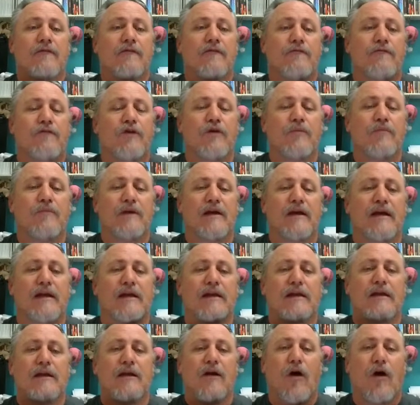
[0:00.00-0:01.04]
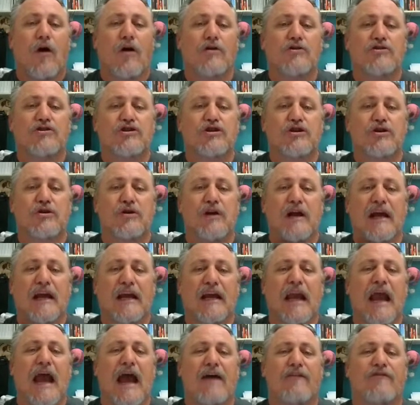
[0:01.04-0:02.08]
footmen, archer, and
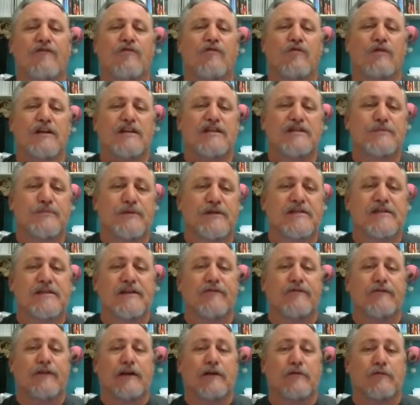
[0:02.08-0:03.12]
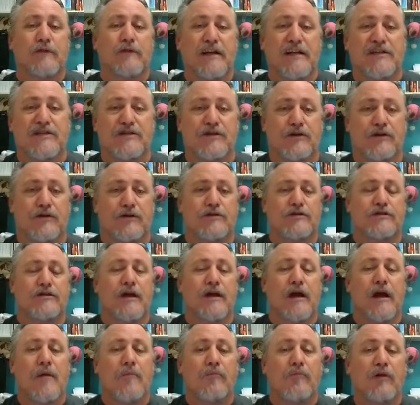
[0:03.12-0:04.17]
cavalry specific research,
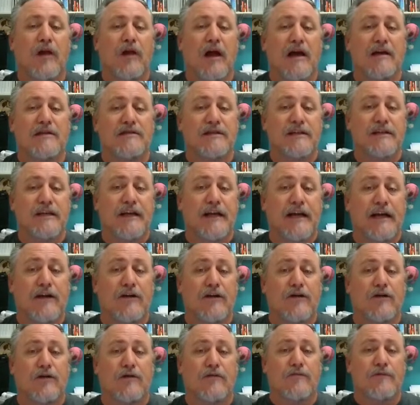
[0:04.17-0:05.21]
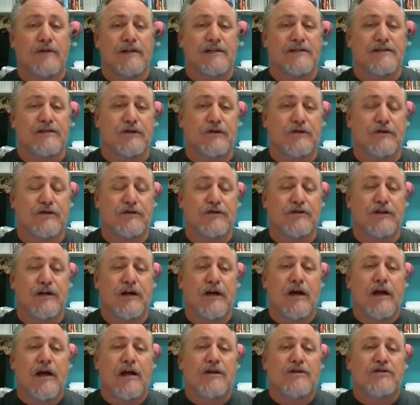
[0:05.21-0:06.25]
plus gear research.
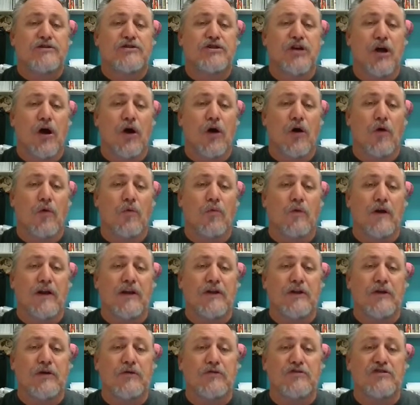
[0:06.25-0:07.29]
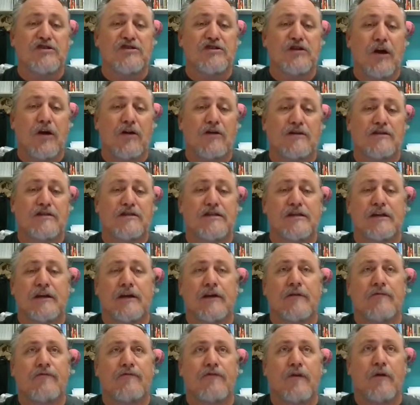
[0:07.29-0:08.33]
So when you start
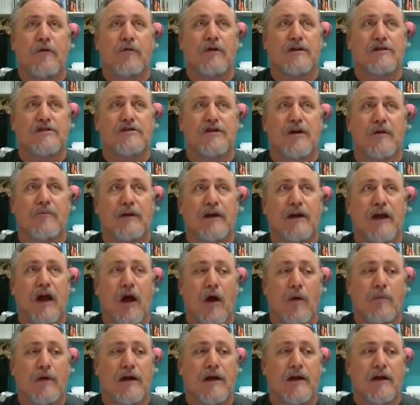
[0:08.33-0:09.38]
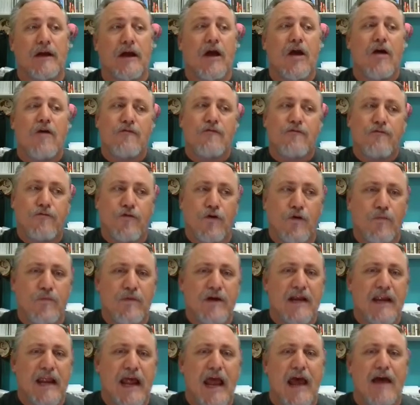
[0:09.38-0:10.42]
to focus on becoming
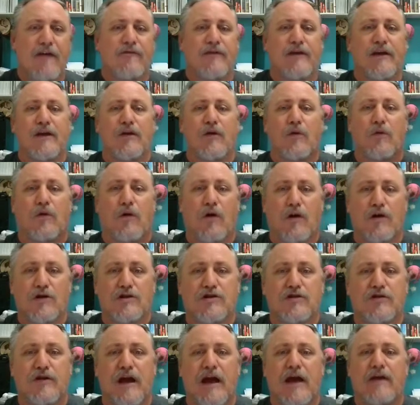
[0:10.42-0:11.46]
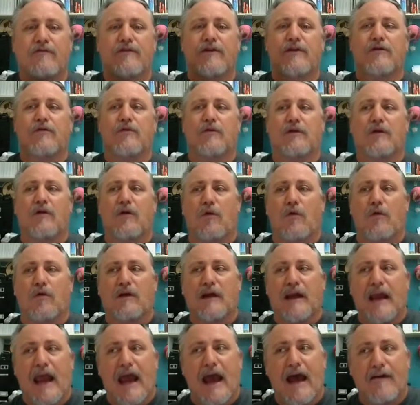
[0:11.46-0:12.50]
footman heavy or archer heavy or
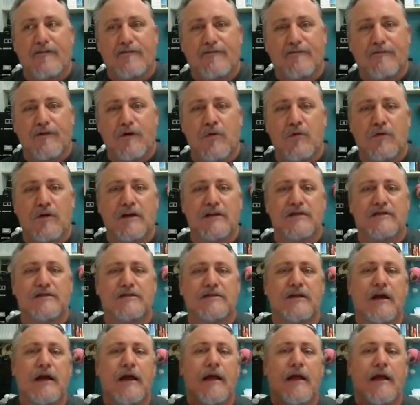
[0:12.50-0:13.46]
cav focused,